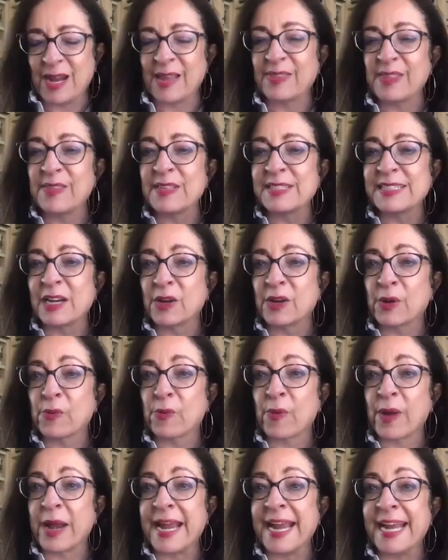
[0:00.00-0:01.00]
I think these are
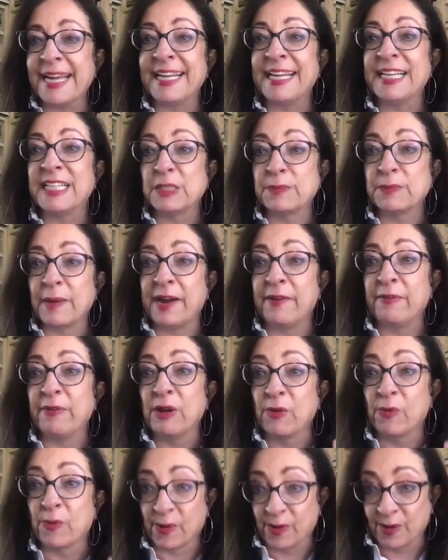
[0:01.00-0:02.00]
great,
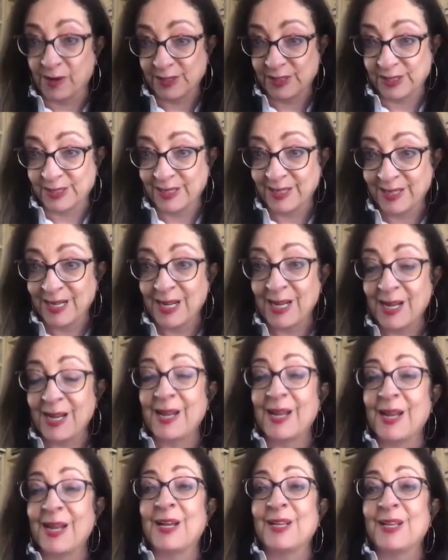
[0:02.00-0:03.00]
inspiring words.
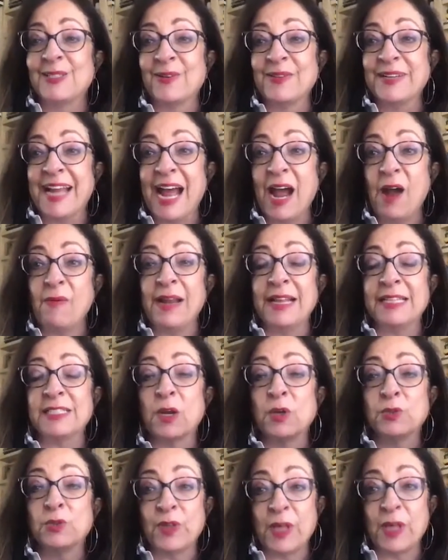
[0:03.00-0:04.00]
So now let's
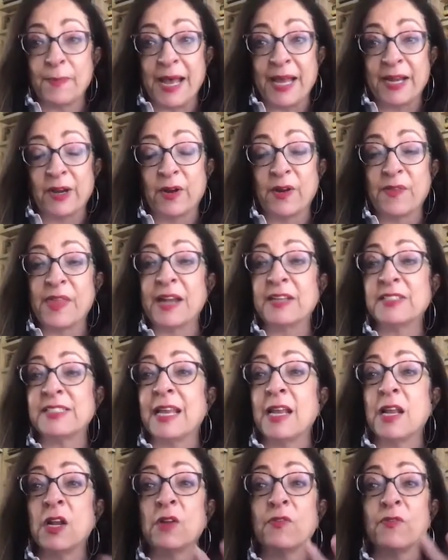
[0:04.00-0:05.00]
go to the matter. There's a
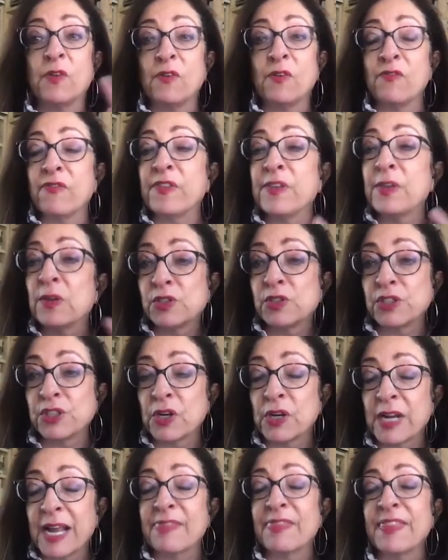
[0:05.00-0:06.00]
lot of
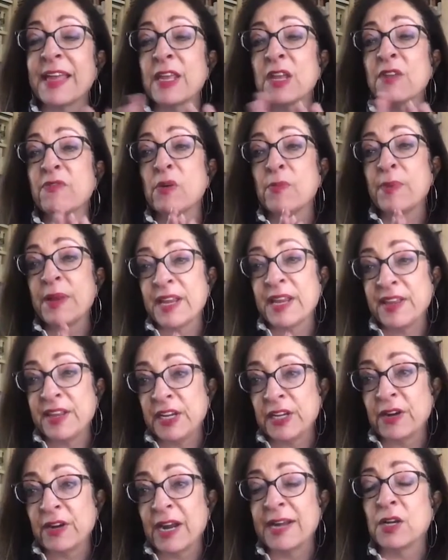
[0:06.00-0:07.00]
confusion, and thank you for being
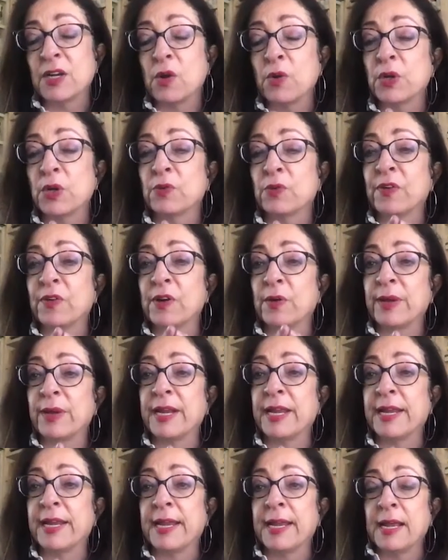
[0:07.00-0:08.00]
here. I know you're
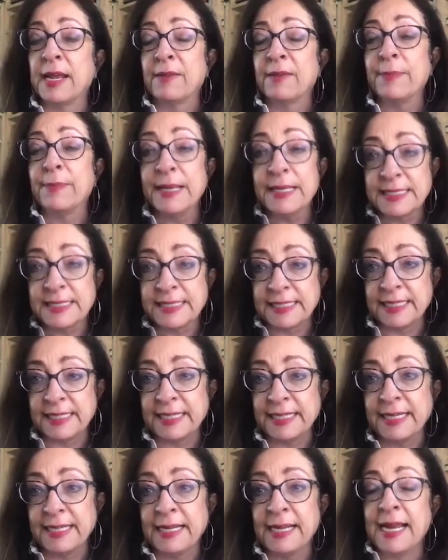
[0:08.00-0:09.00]
very
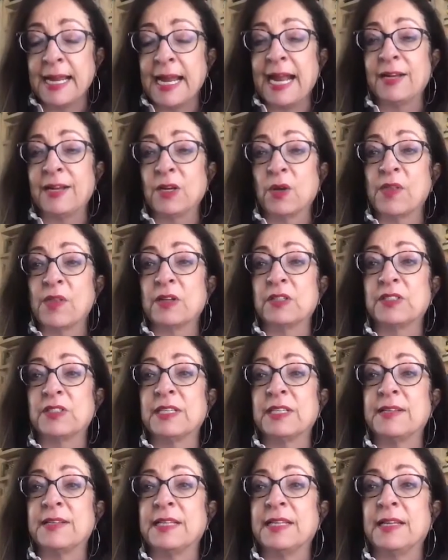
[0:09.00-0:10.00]
busy. I know there
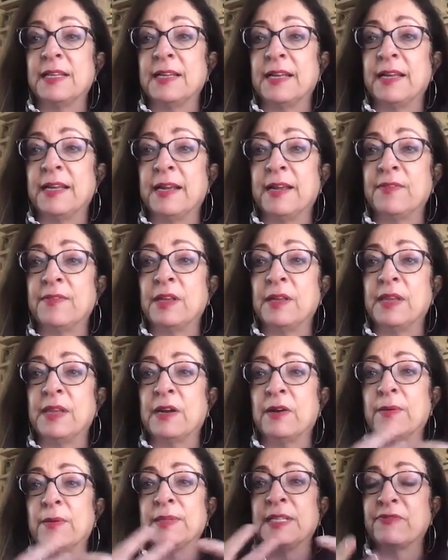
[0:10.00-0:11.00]

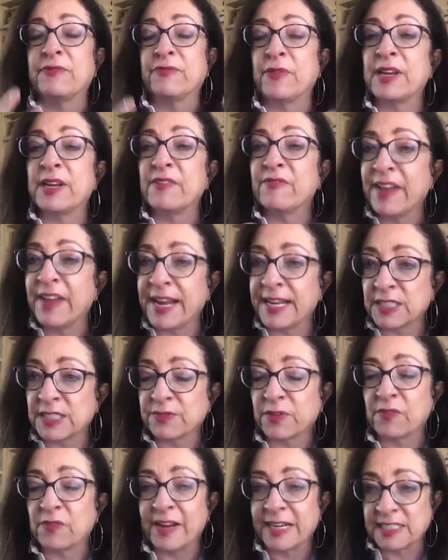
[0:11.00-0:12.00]
are different events
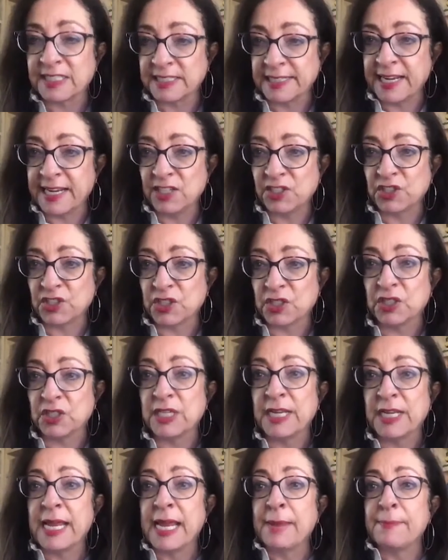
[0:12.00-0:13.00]
for vaccinations,
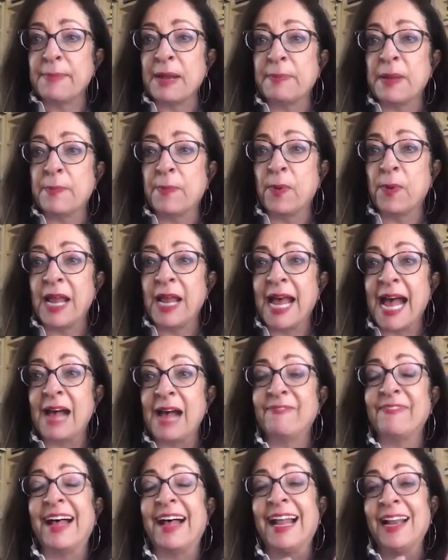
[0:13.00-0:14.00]
but people
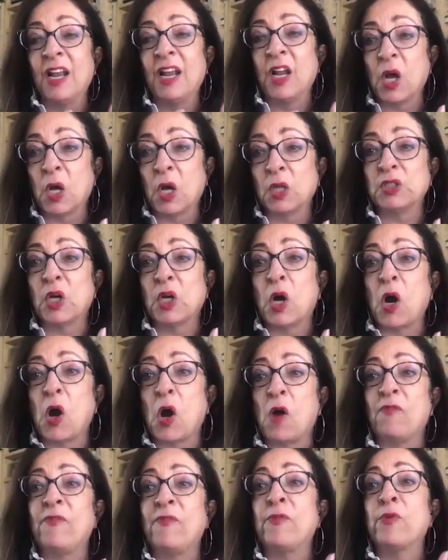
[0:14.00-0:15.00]
have a lot
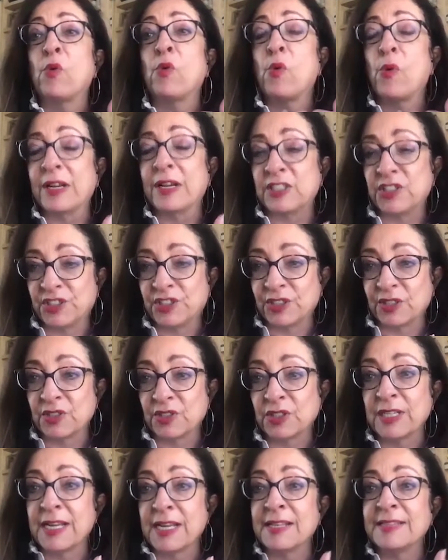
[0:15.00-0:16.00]
of
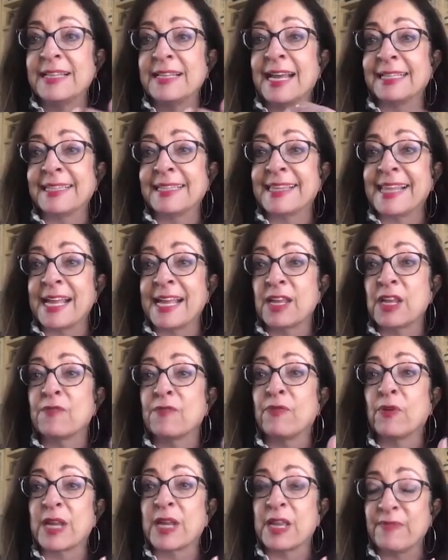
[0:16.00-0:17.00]
questions that thank you
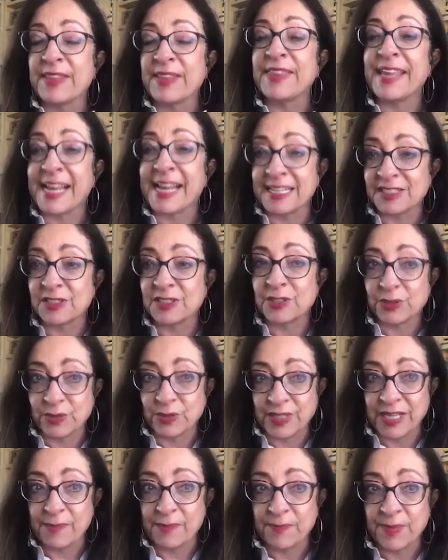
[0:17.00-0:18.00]
for giving the answers to
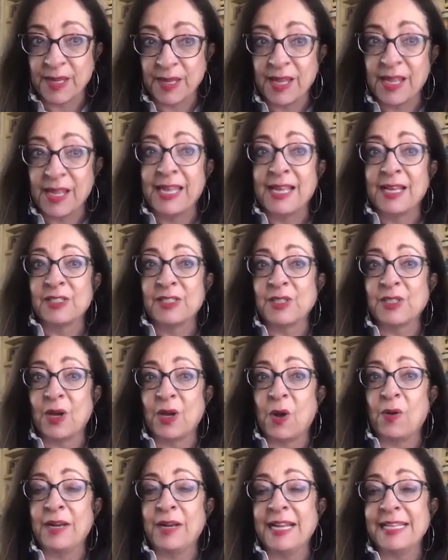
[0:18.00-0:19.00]
them.
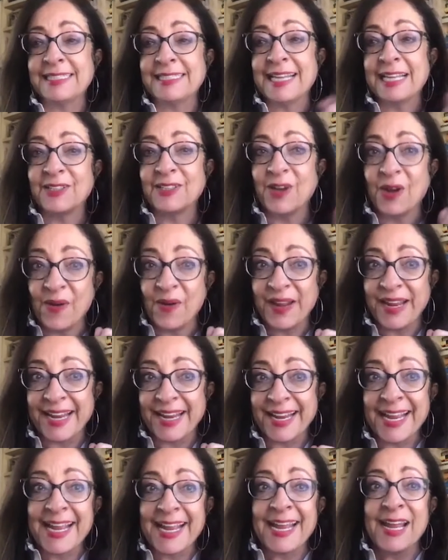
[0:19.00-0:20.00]
So let's get
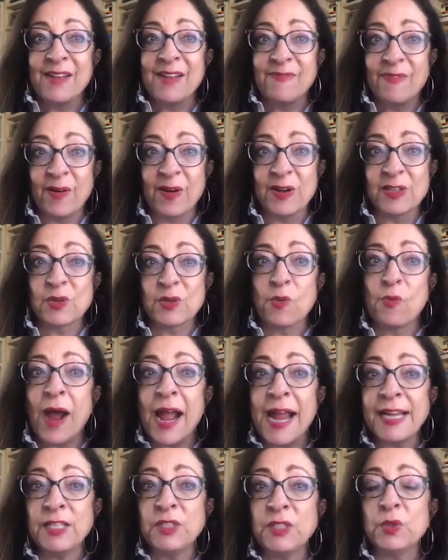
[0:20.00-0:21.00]
going. First,
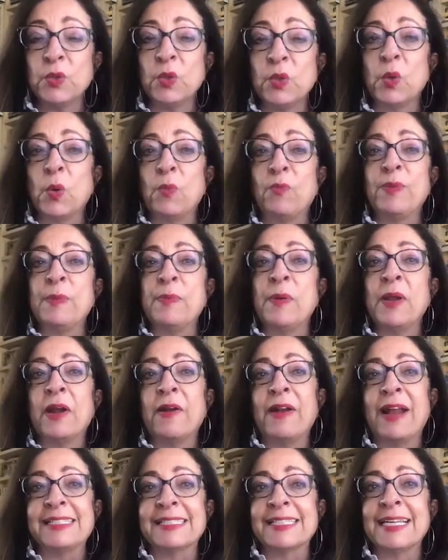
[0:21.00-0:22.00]
why do people are
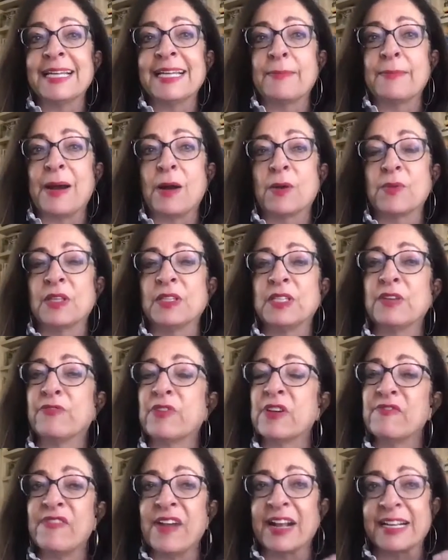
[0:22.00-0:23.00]
asking about the
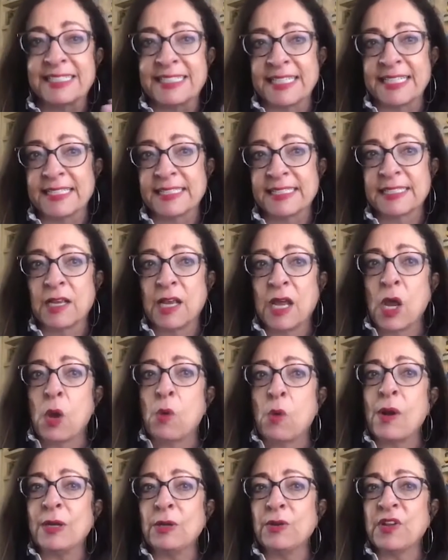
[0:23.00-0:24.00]
different vaccines?
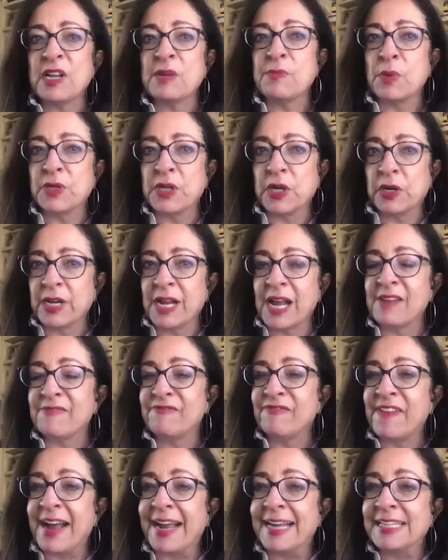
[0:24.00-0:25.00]
Why do the Moderna and
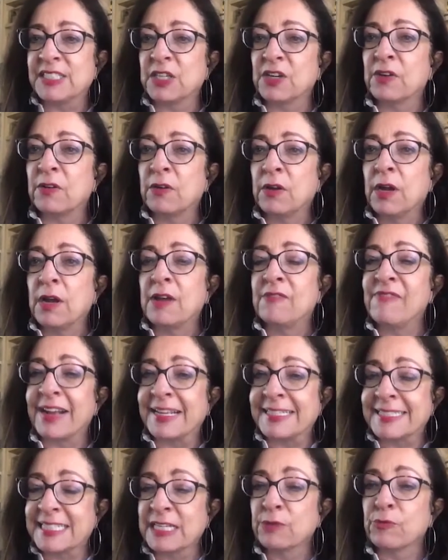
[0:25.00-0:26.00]
Pfizer
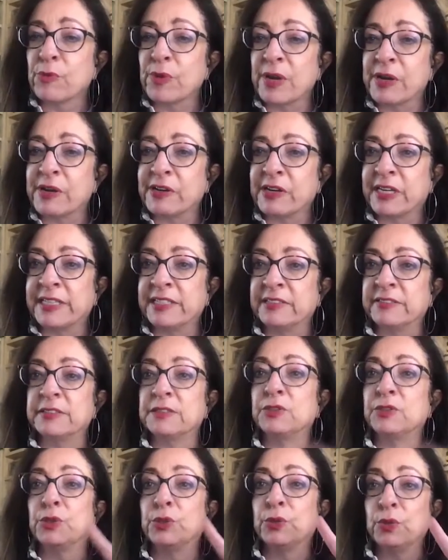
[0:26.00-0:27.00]
vaccine require
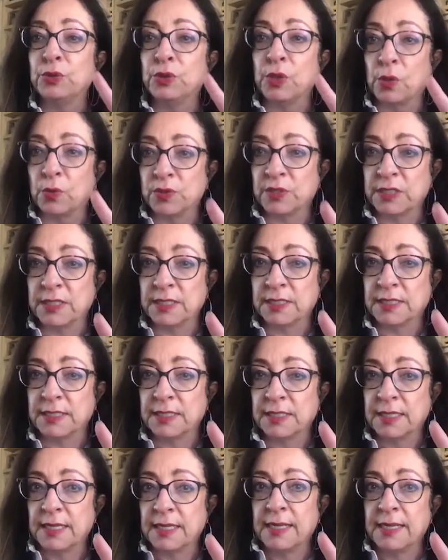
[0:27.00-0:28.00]
2 doses
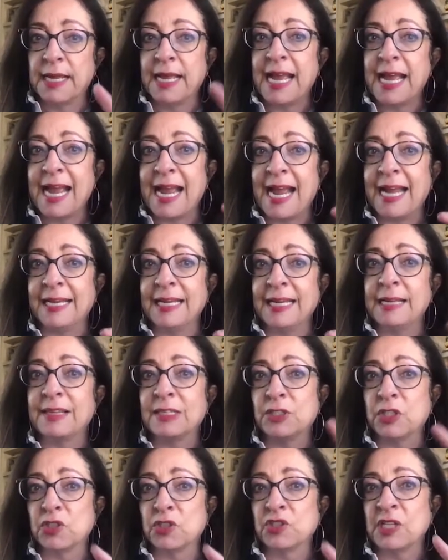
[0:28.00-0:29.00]
and the
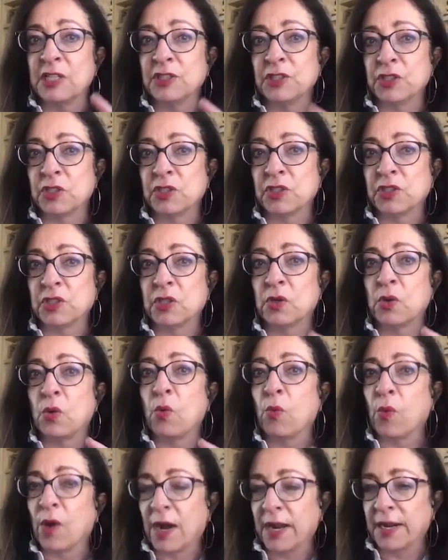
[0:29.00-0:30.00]
Johnson & Johnson
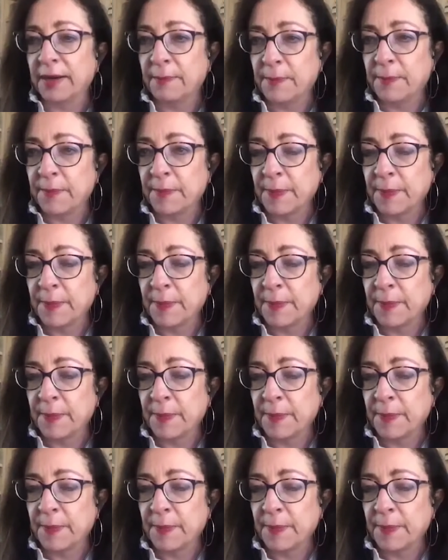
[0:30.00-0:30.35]
1?